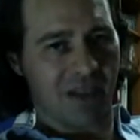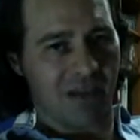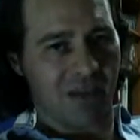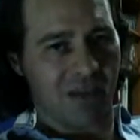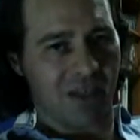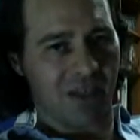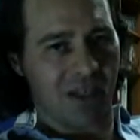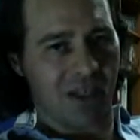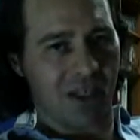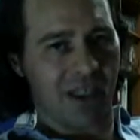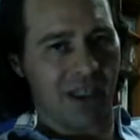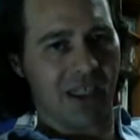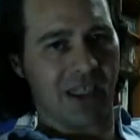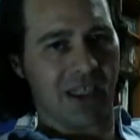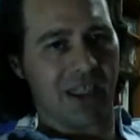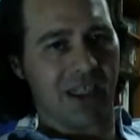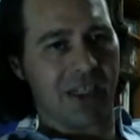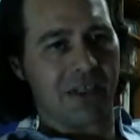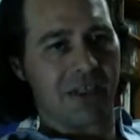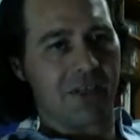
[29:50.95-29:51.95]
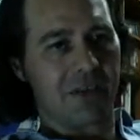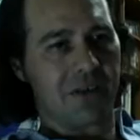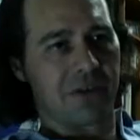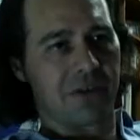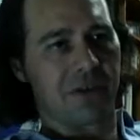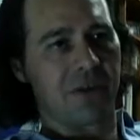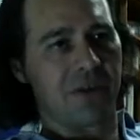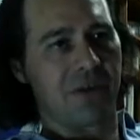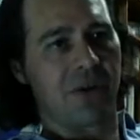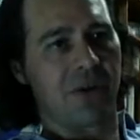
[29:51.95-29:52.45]
Okay? So
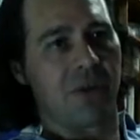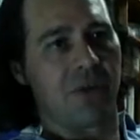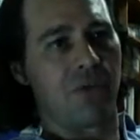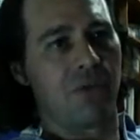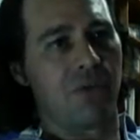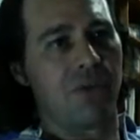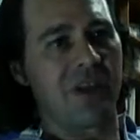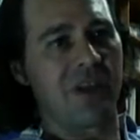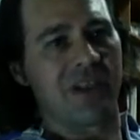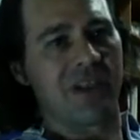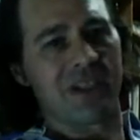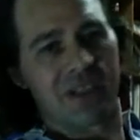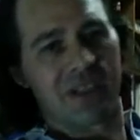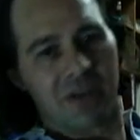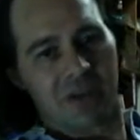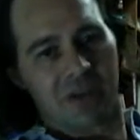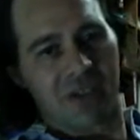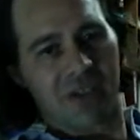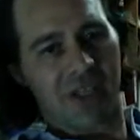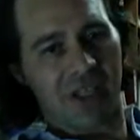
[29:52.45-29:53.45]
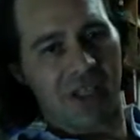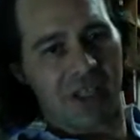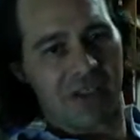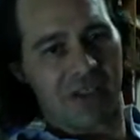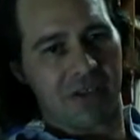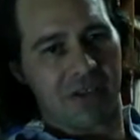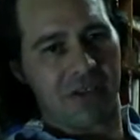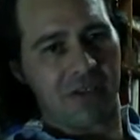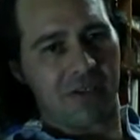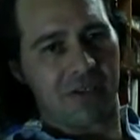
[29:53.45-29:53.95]
you don't know when it's going to
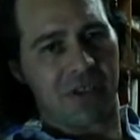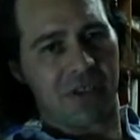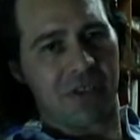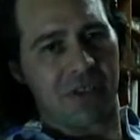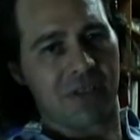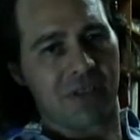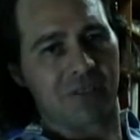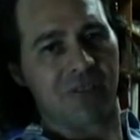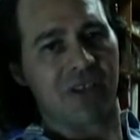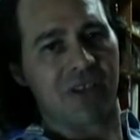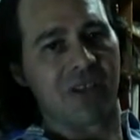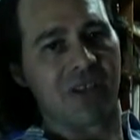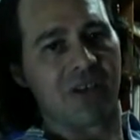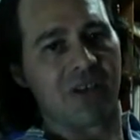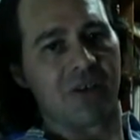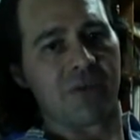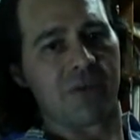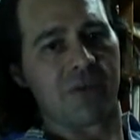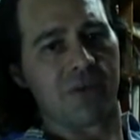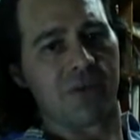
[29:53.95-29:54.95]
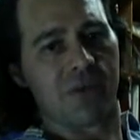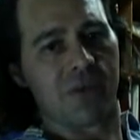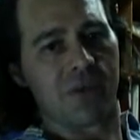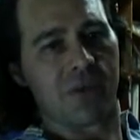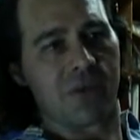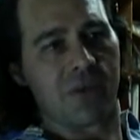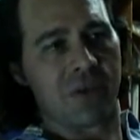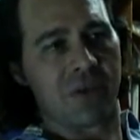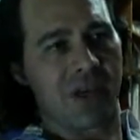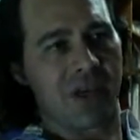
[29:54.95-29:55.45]
end, you just simply know
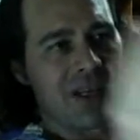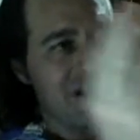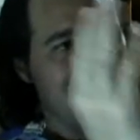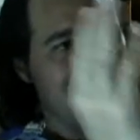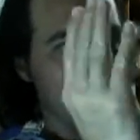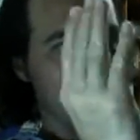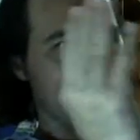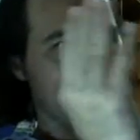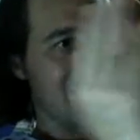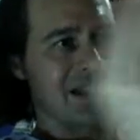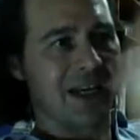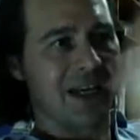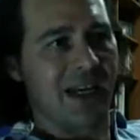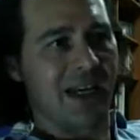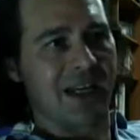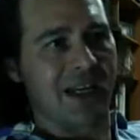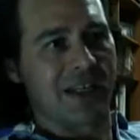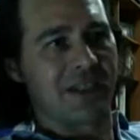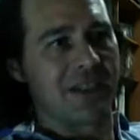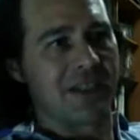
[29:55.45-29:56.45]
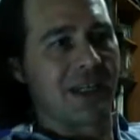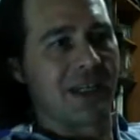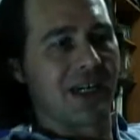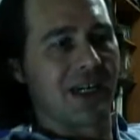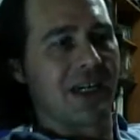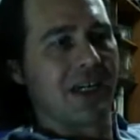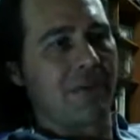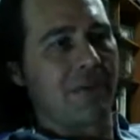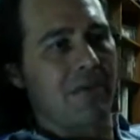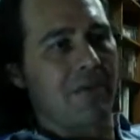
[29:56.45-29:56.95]
that it has
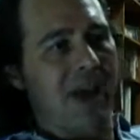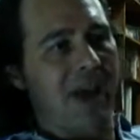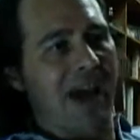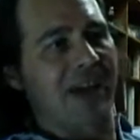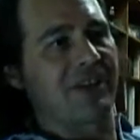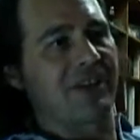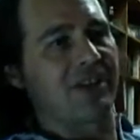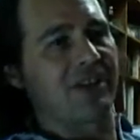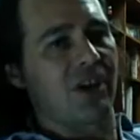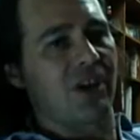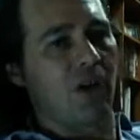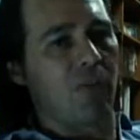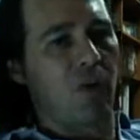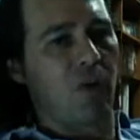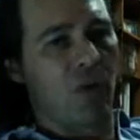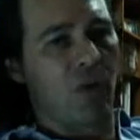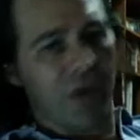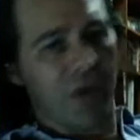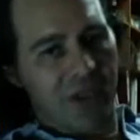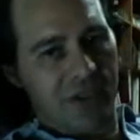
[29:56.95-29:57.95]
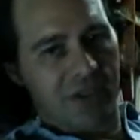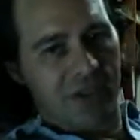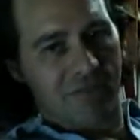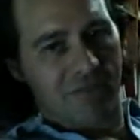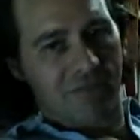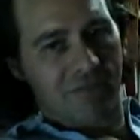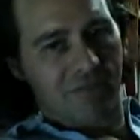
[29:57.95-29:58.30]
past a point.